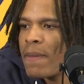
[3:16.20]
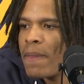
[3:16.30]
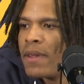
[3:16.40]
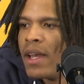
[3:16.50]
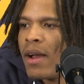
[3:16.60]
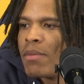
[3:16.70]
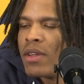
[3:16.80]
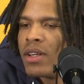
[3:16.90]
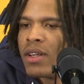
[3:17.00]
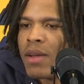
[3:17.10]
What yeah, I'm
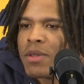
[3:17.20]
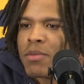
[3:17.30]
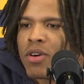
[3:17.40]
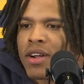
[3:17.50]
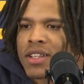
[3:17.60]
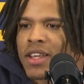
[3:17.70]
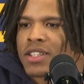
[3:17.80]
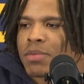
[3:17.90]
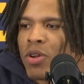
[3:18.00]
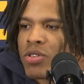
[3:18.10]
the I'm the more ex-
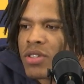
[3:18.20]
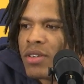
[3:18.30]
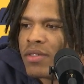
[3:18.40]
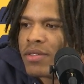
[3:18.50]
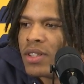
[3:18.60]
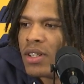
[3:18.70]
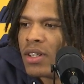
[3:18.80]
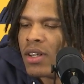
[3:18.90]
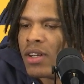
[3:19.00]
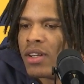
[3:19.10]
explosive,
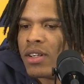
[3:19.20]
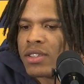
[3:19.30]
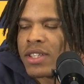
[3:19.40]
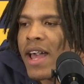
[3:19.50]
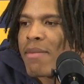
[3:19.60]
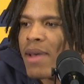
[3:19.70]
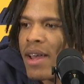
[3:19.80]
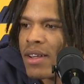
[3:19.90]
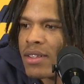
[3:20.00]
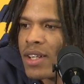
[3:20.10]
the uh, scat
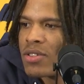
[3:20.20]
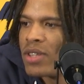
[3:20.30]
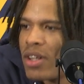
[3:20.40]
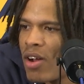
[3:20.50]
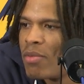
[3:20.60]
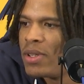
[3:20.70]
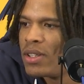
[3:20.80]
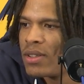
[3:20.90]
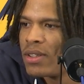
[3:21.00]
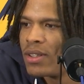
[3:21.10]
back. That's what they call
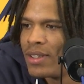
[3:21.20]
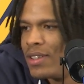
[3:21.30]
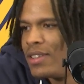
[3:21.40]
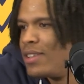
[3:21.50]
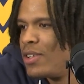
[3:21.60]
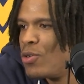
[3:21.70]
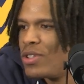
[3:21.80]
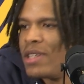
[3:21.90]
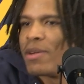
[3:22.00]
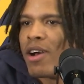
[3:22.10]
me, and the, the whole
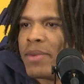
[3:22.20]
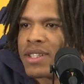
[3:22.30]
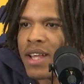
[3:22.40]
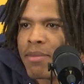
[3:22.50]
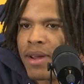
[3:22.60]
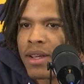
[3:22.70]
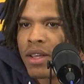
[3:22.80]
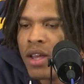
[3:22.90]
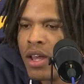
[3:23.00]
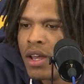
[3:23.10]
team call me the scat back.
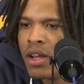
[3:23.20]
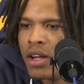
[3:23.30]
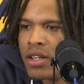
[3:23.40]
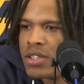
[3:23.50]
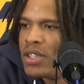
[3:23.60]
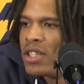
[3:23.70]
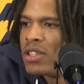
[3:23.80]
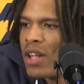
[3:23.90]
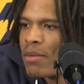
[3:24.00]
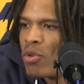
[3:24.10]
Uh, CJ's
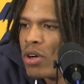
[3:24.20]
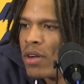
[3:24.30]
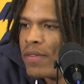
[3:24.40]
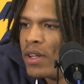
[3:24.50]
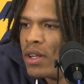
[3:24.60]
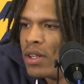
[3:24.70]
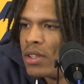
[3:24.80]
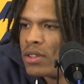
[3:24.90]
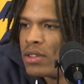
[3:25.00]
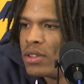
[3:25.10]
just like more of
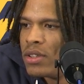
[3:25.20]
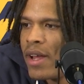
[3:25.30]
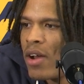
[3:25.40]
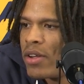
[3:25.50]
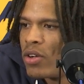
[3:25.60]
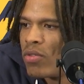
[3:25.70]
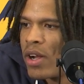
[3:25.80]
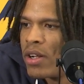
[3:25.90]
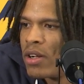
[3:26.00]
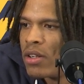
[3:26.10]
the downhill
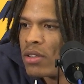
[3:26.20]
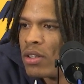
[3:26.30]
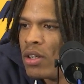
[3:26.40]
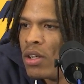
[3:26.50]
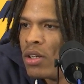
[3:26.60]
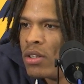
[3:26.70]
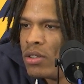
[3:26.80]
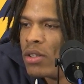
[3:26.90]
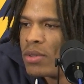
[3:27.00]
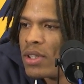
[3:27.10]
runner.
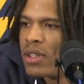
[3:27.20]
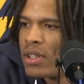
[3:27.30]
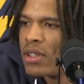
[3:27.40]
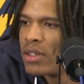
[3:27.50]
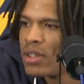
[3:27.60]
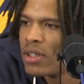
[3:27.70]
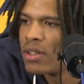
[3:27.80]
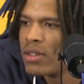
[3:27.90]
You know what I'm saying? Uh, yeah.